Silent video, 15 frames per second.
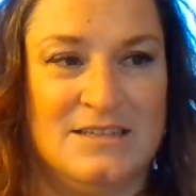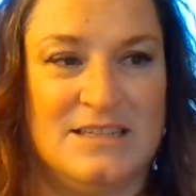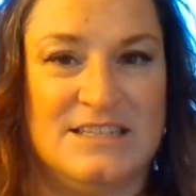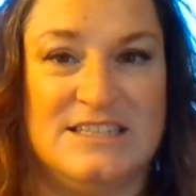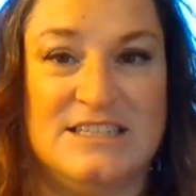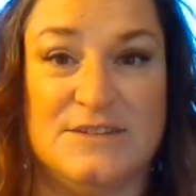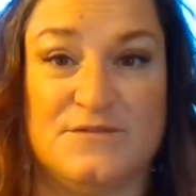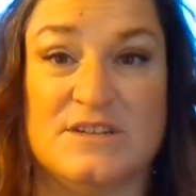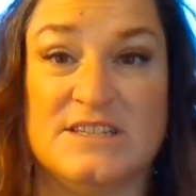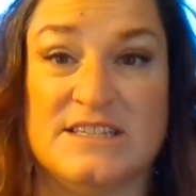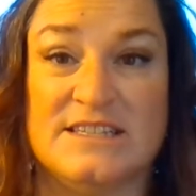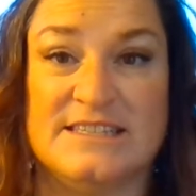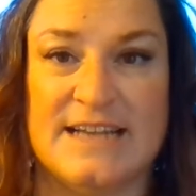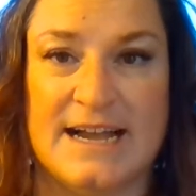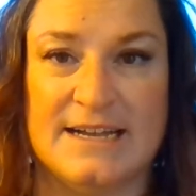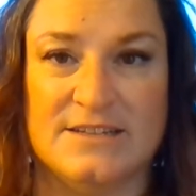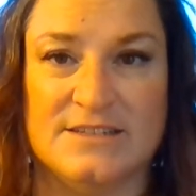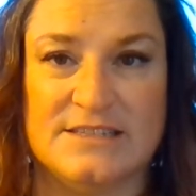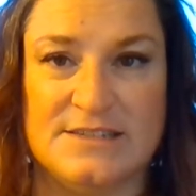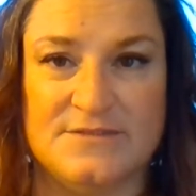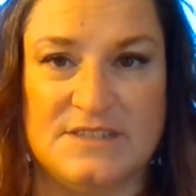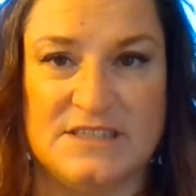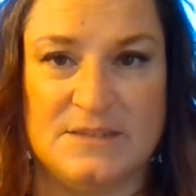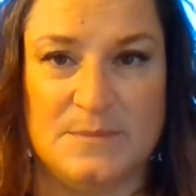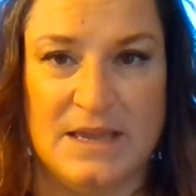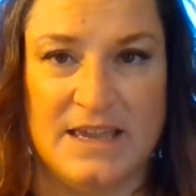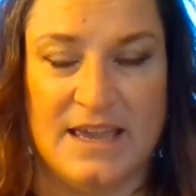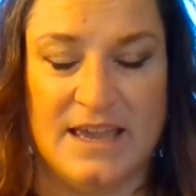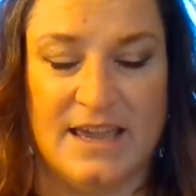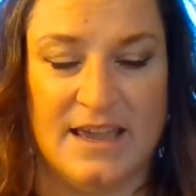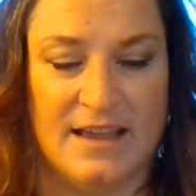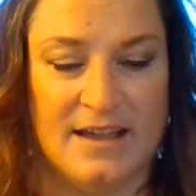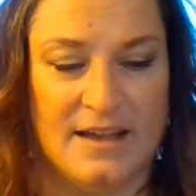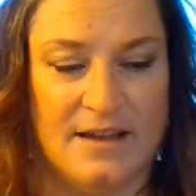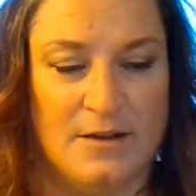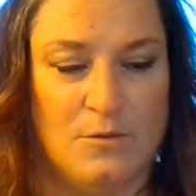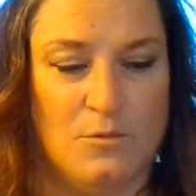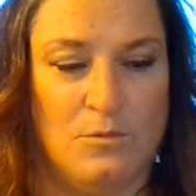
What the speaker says: the different styles of speaking,